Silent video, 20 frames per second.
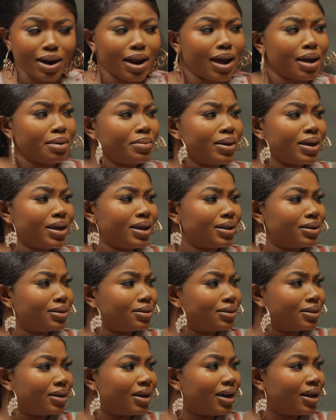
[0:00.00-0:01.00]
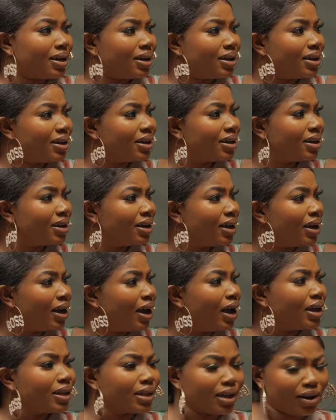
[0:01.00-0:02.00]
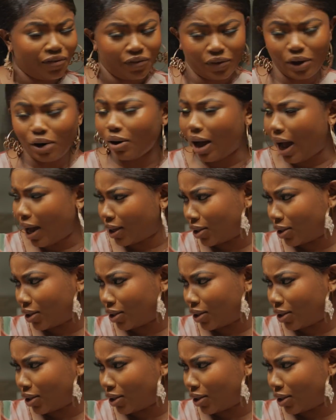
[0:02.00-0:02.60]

who think like that. But there are few men who think like that.